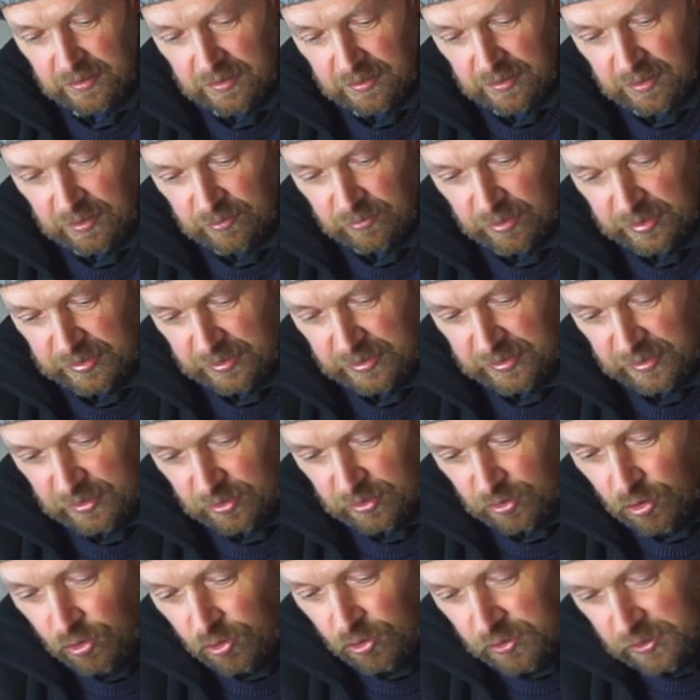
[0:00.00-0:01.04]
and when the thing
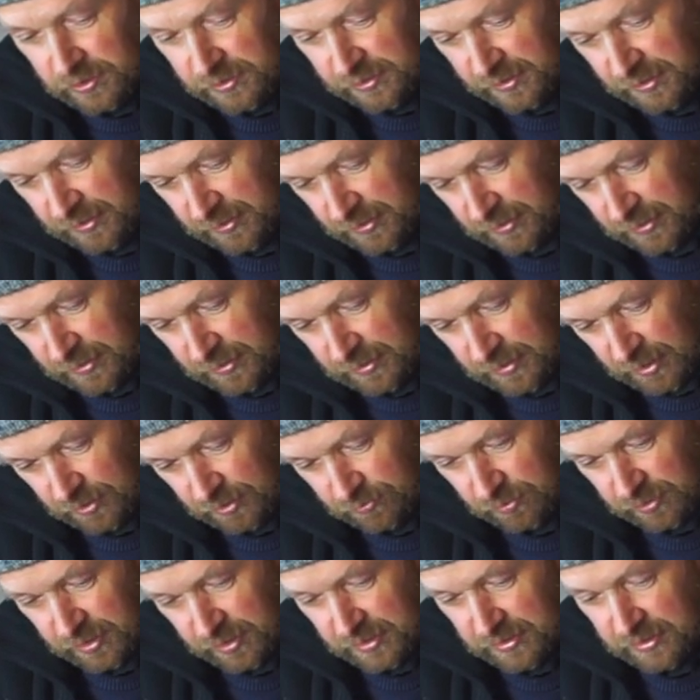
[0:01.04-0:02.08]
cooled it
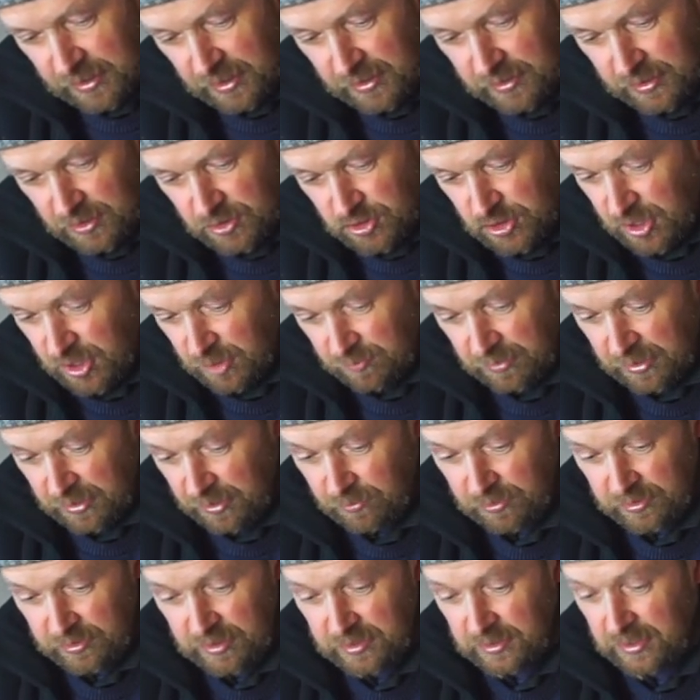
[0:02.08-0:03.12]
would retain its shape and it
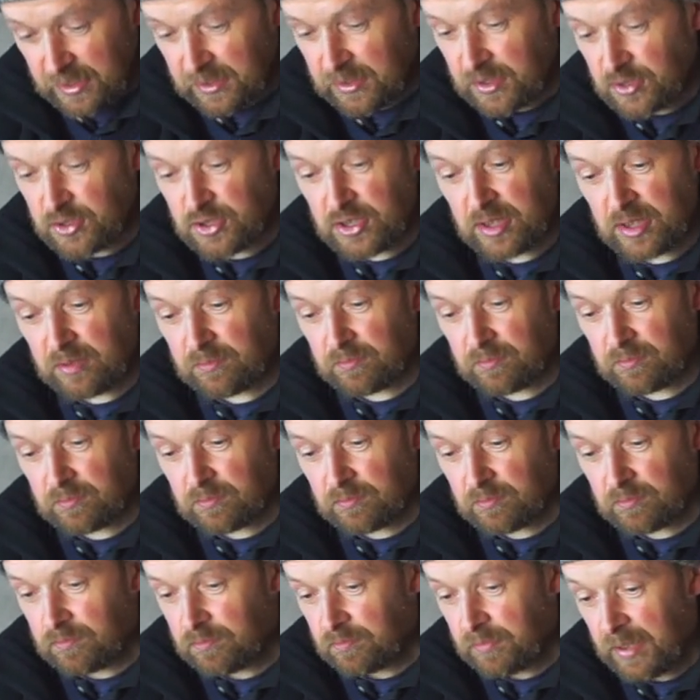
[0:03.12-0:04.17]
would retain its shape
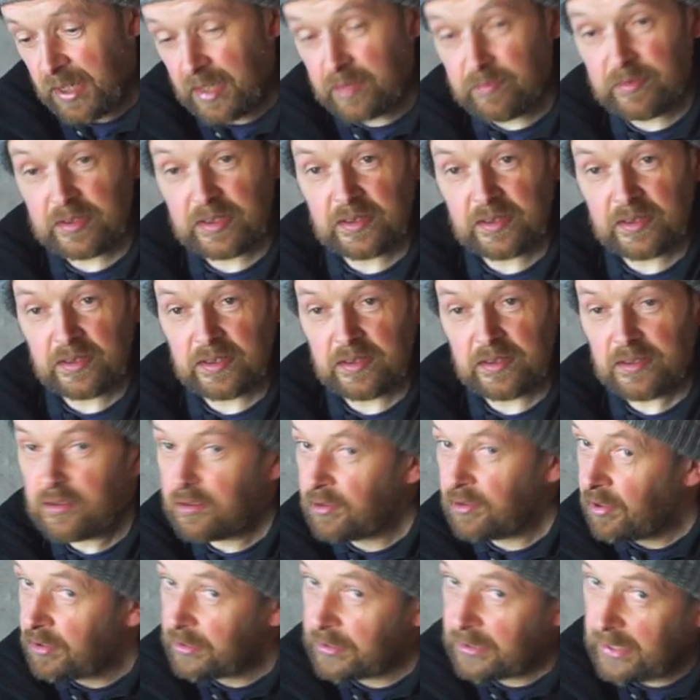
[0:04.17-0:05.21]
permanently
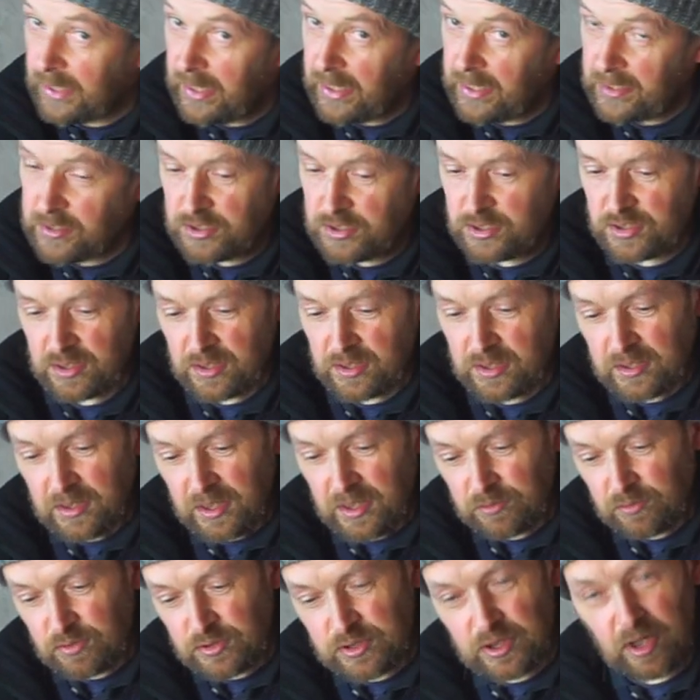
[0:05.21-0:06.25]
unless it
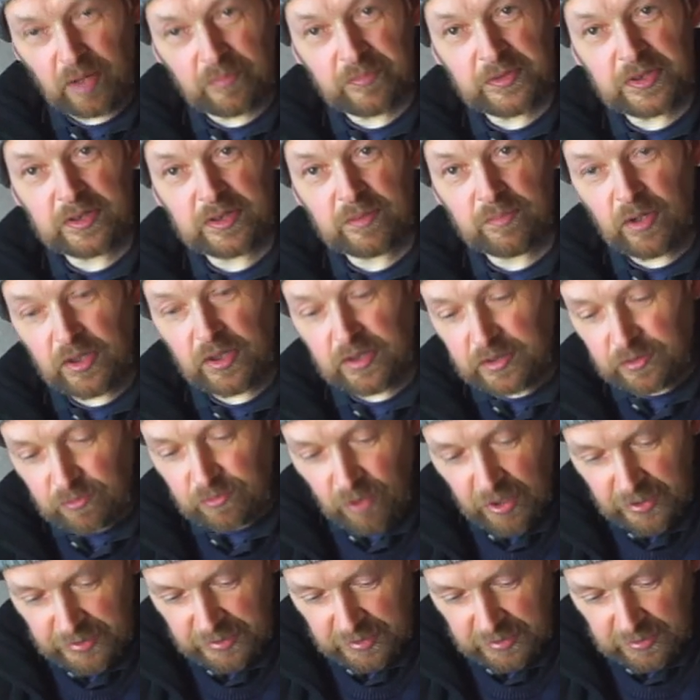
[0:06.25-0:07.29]
was dropped into boiling
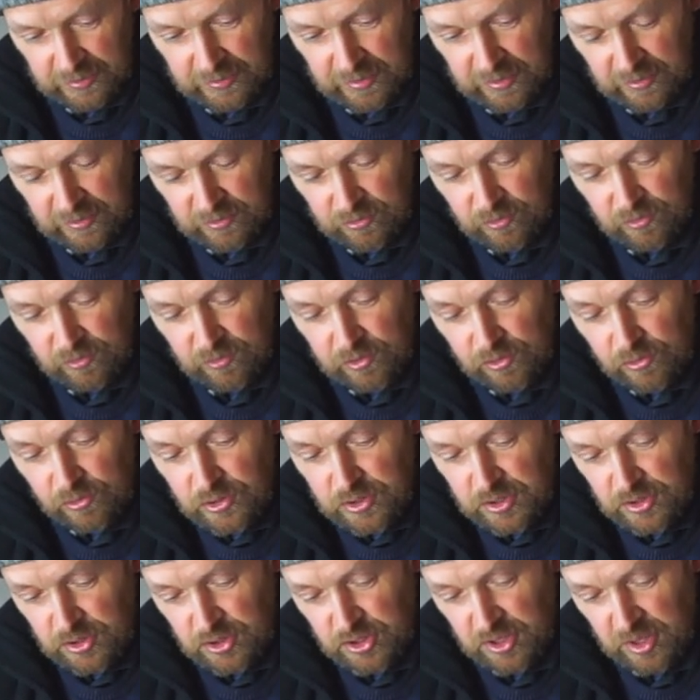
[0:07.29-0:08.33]
water and then it could lose
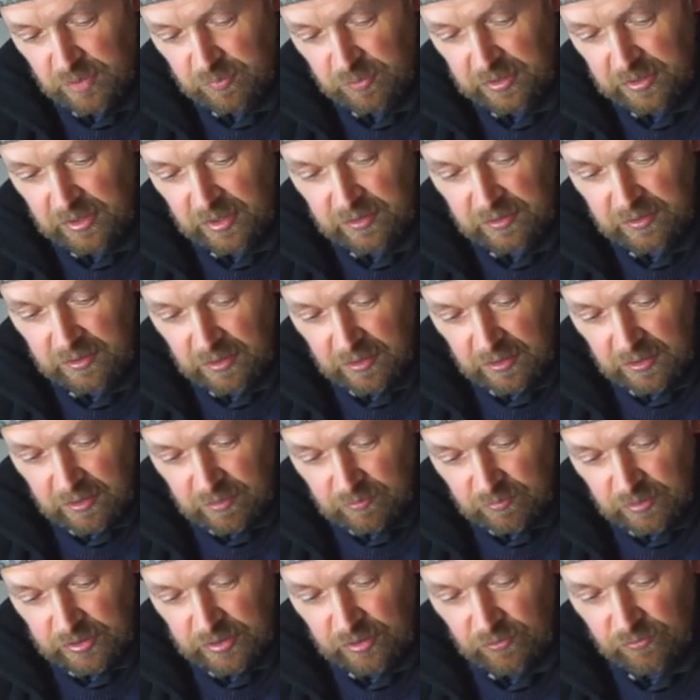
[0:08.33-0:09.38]
its shape again.
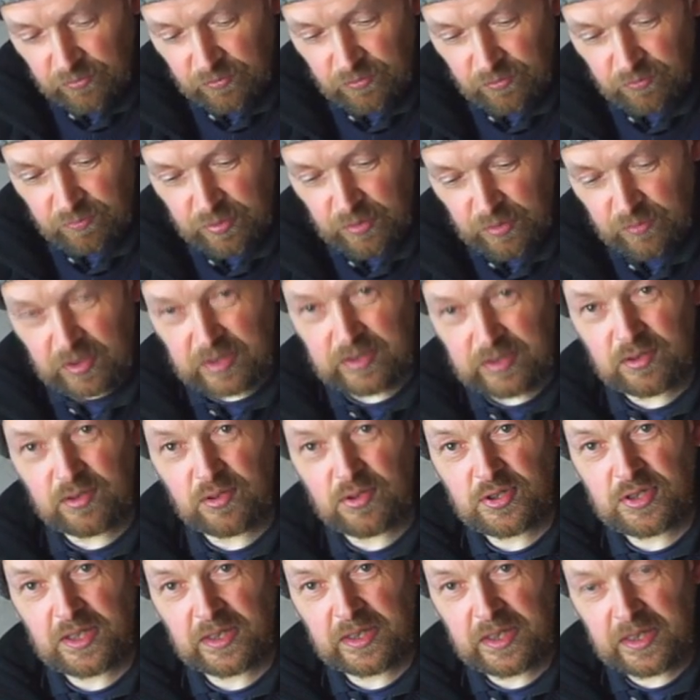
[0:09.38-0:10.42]
But if, providing you
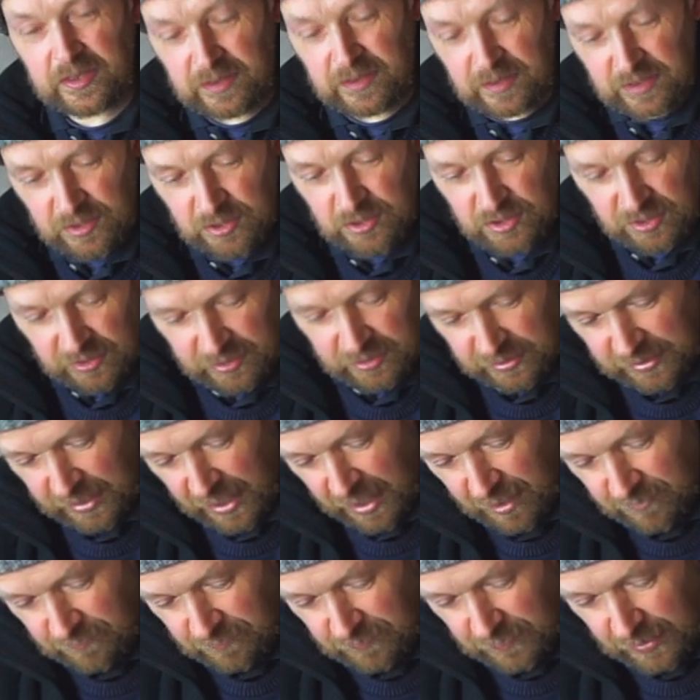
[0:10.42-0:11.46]
still had the original
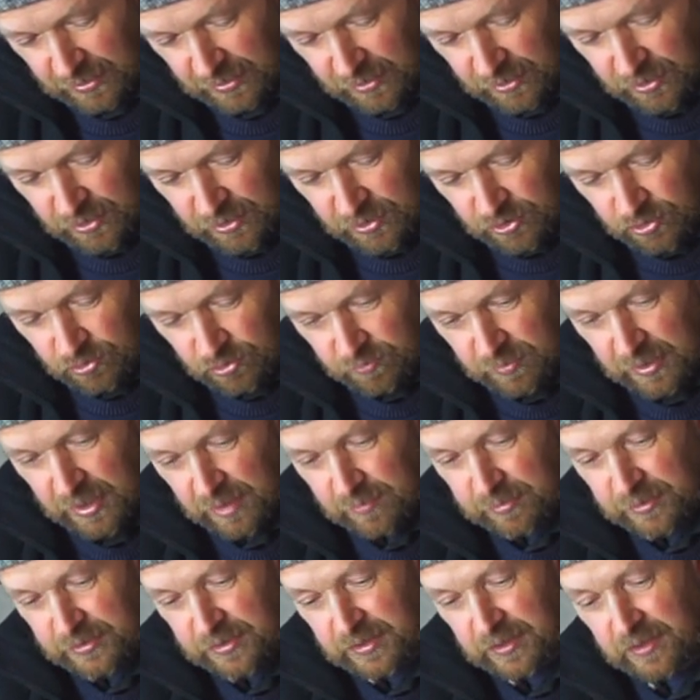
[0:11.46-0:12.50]
clam, you'd be
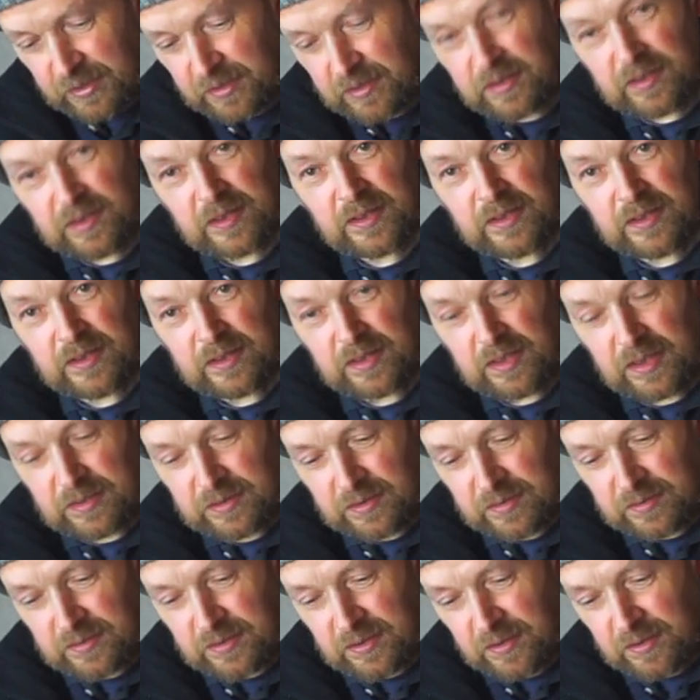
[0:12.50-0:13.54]
able to get
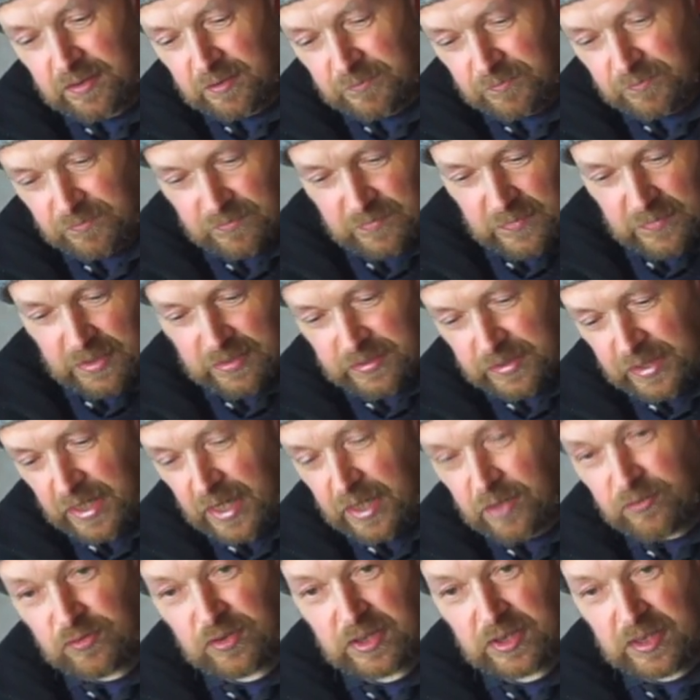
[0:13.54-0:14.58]
it to
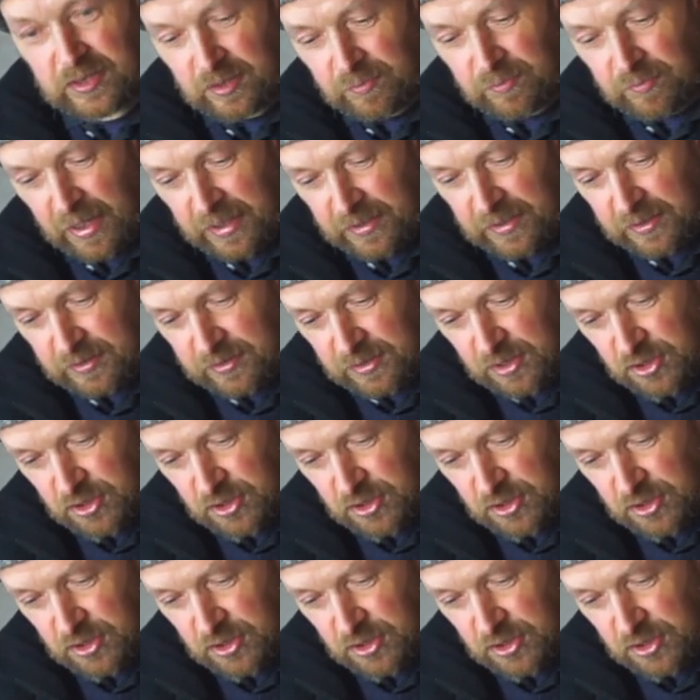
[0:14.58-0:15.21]
drive together back into